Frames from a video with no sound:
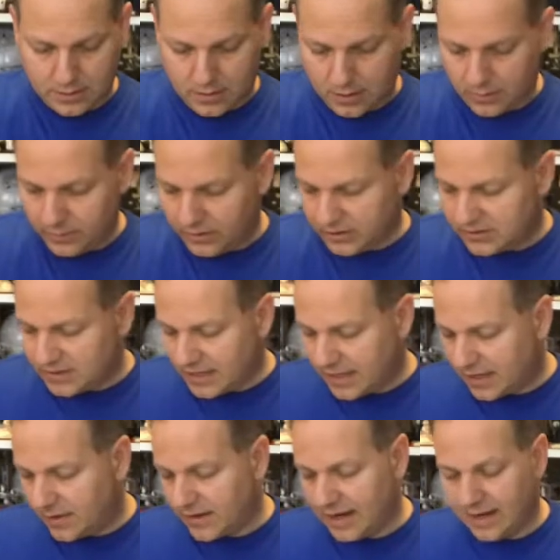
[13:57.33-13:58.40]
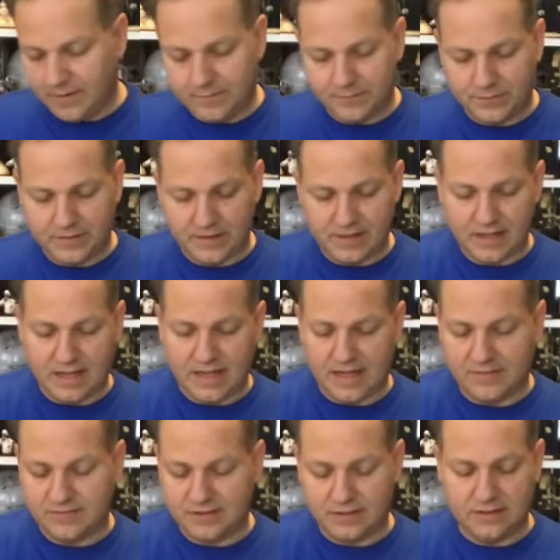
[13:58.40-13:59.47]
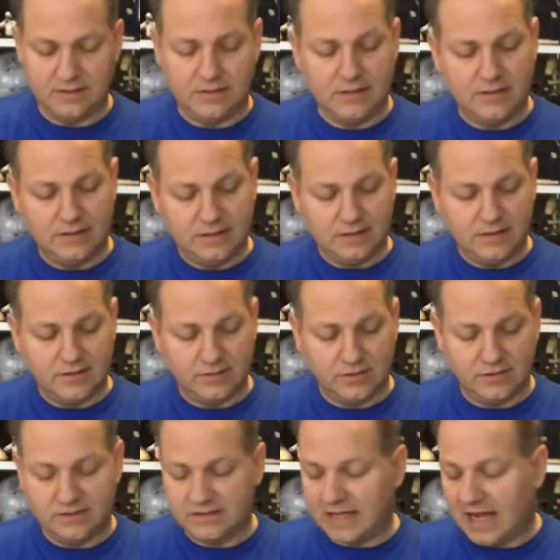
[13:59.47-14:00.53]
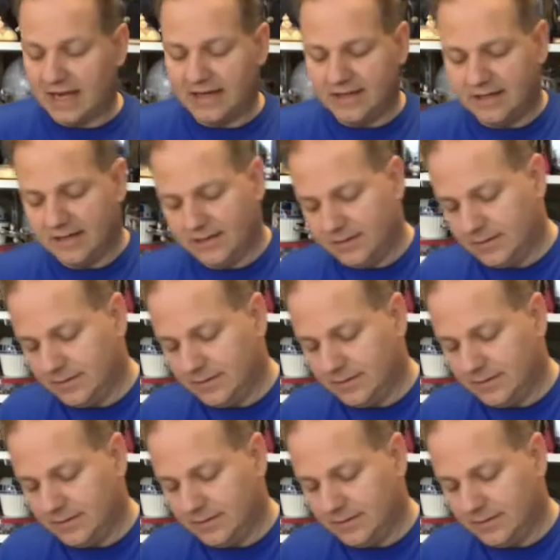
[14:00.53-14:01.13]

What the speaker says: Oh, it looks like, okay. I think I have to, there's a little dotted.